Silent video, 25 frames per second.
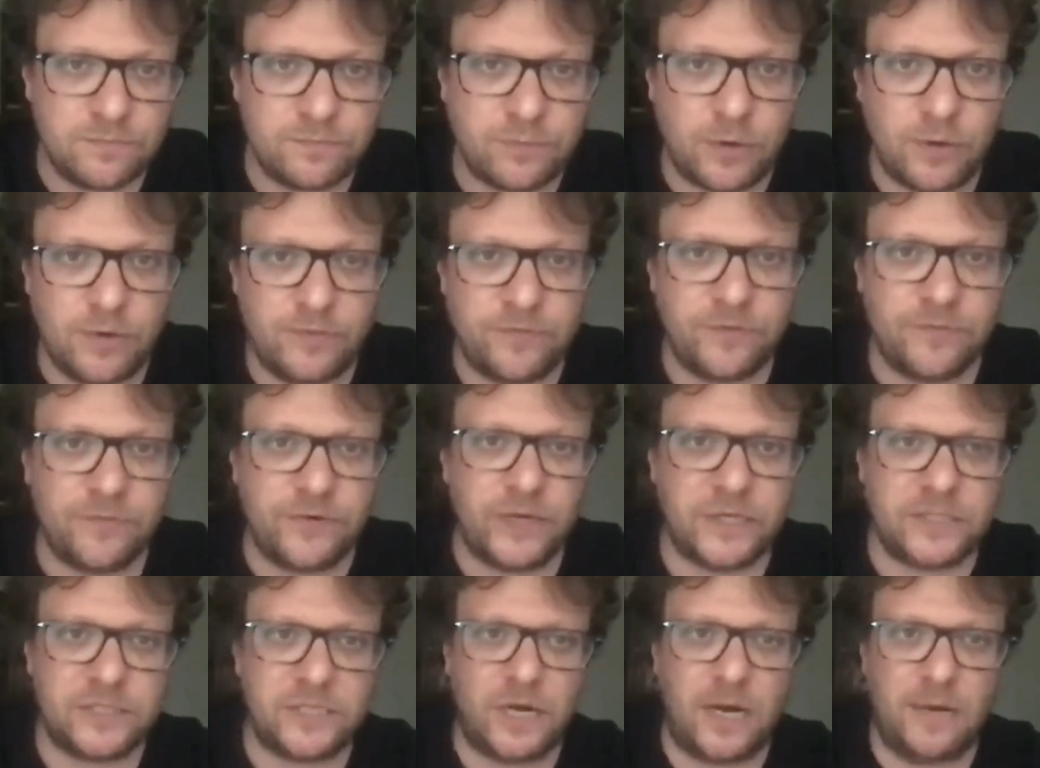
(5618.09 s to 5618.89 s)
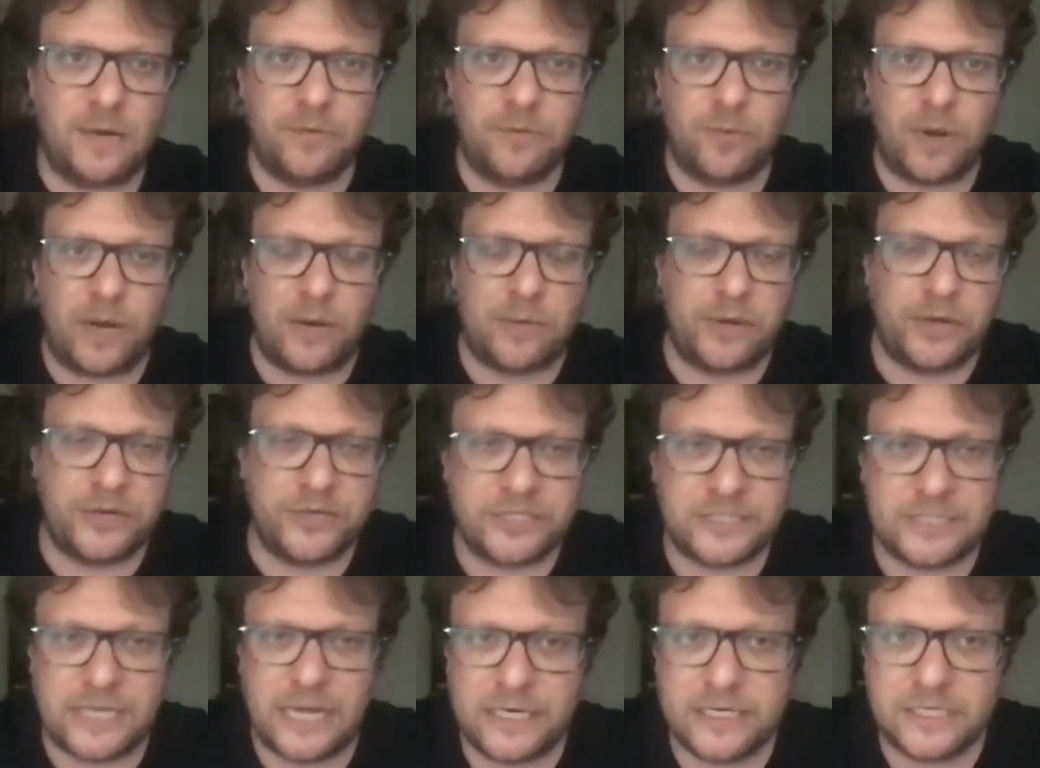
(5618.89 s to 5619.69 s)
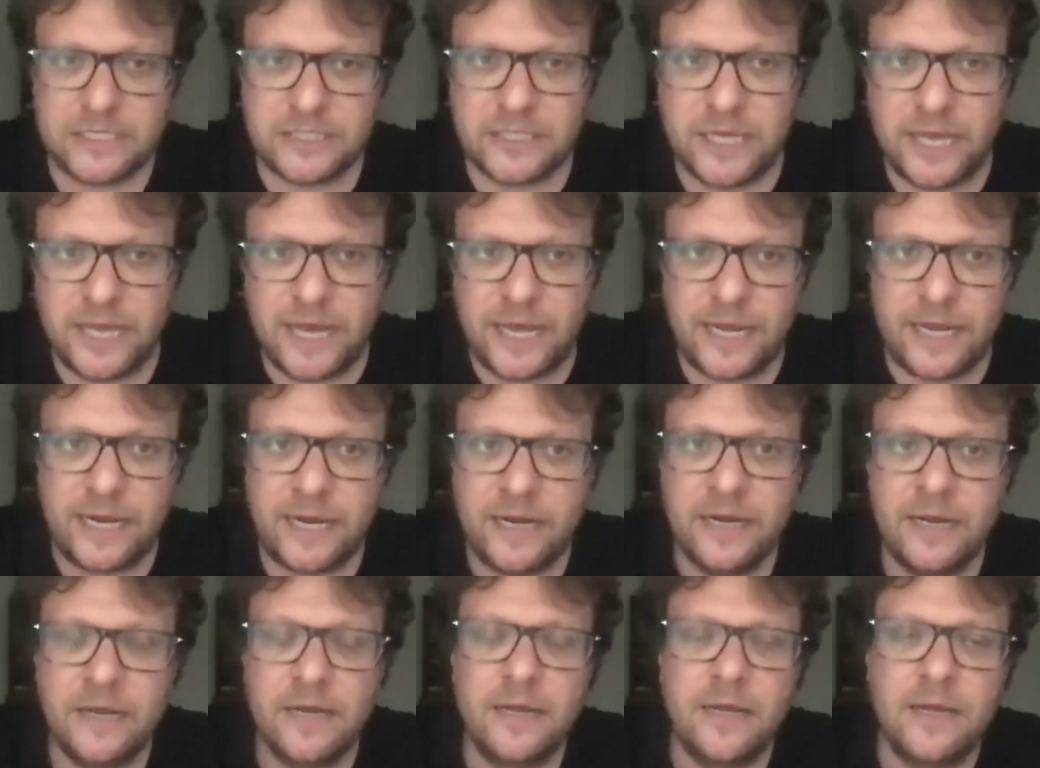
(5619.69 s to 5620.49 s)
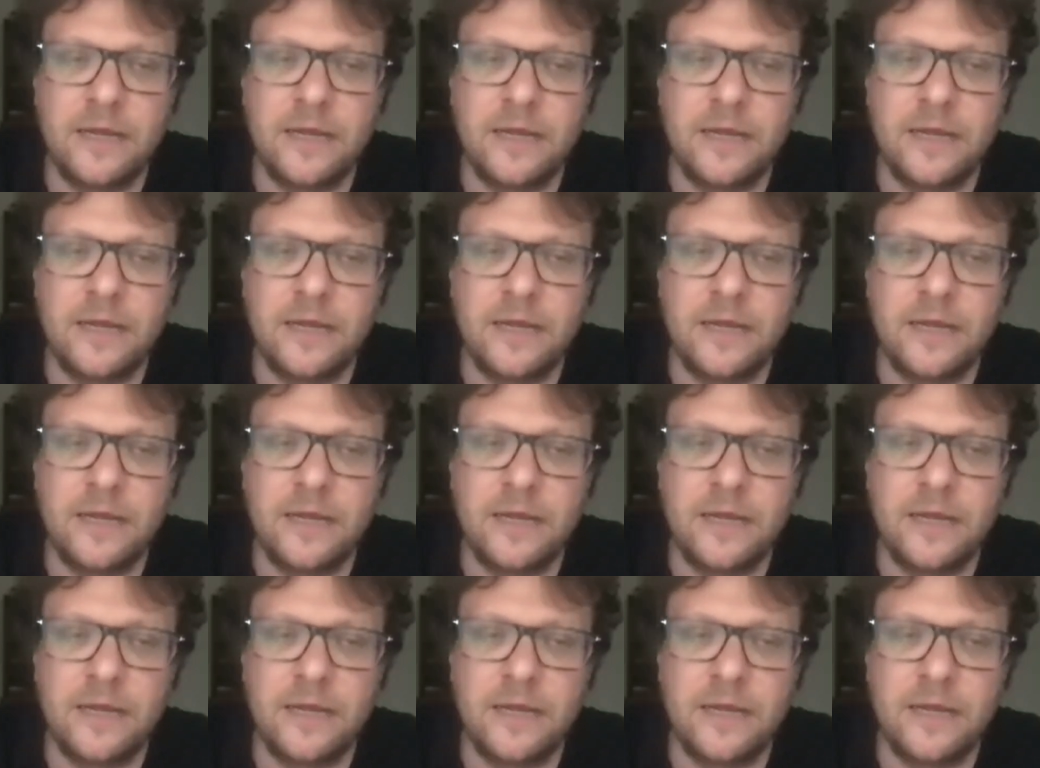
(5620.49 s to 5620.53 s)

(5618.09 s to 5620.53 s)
probably for the first time the way we understand it today.